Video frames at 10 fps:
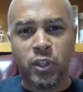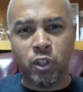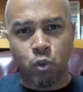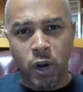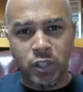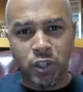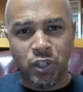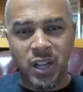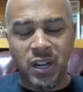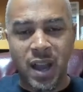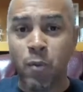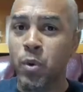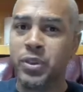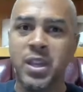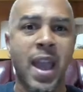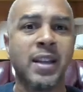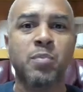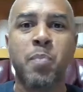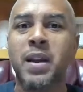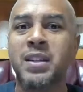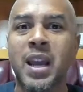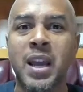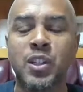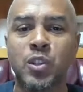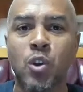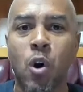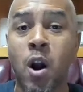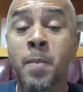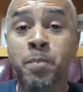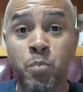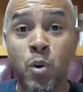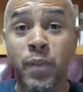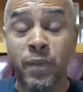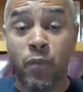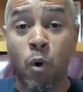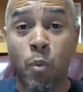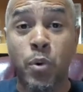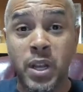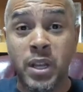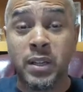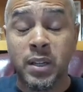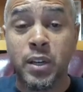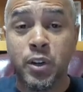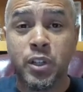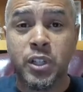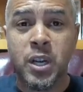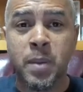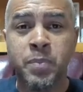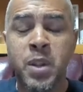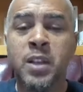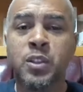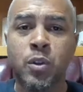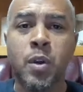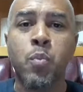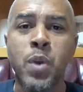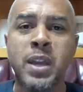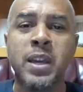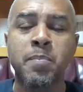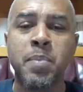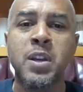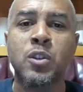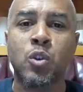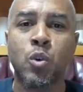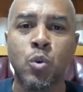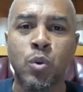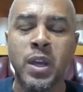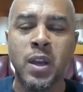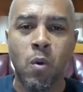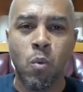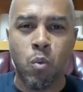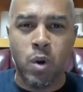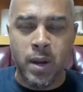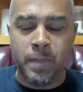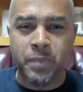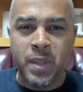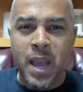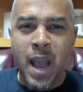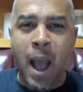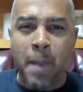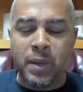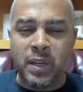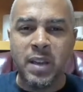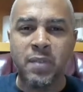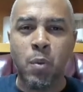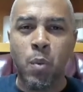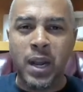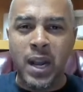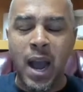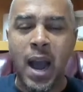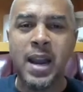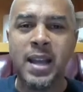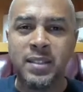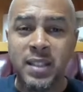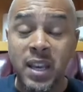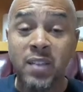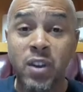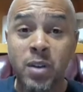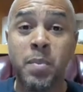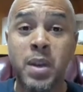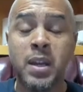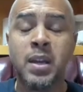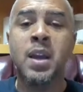structures look like, what the expectations are moving forward in leadership so that we can be truly one. I believe that what God has given me